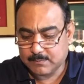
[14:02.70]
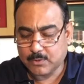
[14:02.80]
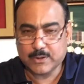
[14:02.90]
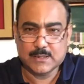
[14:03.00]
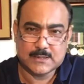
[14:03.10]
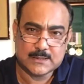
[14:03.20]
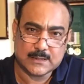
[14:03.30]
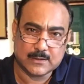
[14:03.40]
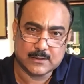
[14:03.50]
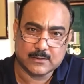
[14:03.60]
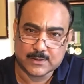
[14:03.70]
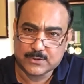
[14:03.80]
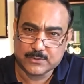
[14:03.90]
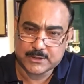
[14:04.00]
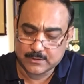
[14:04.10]
models or
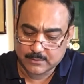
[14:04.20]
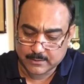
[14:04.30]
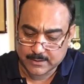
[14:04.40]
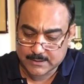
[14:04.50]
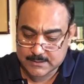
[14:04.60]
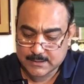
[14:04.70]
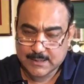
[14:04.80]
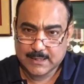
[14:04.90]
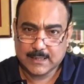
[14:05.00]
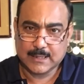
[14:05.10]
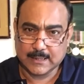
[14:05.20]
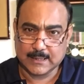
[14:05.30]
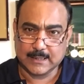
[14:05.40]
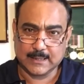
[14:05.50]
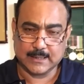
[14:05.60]
social orders
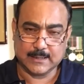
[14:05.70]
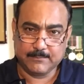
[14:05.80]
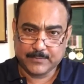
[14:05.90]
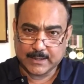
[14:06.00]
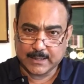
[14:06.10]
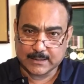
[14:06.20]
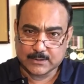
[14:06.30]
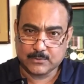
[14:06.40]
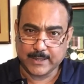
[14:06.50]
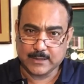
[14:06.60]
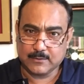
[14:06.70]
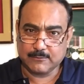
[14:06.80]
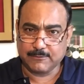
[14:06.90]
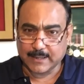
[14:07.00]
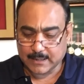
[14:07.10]
are quite
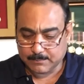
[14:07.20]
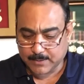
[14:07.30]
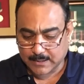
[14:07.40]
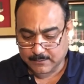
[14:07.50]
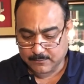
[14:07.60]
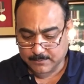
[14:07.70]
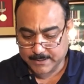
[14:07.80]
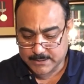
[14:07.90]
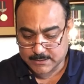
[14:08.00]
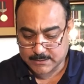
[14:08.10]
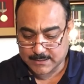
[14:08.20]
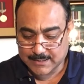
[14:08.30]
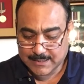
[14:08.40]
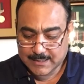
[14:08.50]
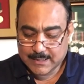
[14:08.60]
far apart from each other.
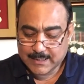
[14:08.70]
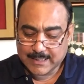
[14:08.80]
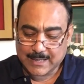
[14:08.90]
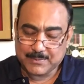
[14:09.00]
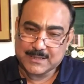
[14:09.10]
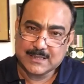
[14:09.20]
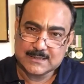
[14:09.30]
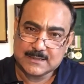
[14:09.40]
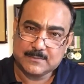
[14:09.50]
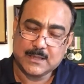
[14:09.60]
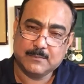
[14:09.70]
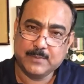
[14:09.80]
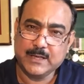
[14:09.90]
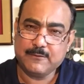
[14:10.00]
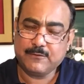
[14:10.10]
Capitalism,
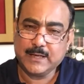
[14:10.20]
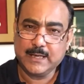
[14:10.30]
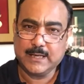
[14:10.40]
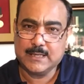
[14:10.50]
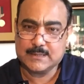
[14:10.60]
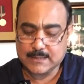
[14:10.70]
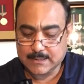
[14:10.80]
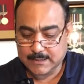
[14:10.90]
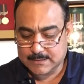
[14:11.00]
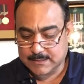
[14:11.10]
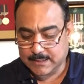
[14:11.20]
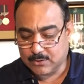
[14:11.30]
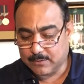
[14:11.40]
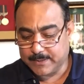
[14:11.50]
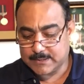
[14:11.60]
briefly, is an
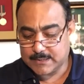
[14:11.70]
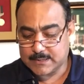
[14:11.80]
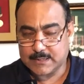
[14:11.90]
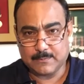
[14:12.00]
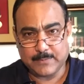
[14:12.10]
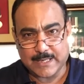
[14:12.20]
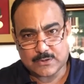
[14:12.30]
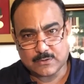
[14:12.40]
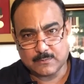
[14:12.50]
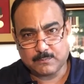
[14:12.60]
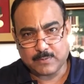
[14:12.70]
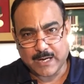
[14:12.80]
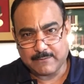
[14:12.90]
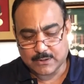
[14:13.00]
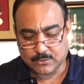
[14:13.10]
economic system based on
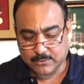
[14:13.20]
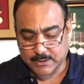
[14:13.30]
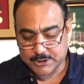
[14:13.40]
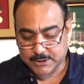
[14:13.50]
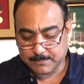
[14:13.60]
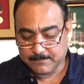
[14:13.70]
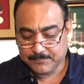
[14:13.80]
private ownership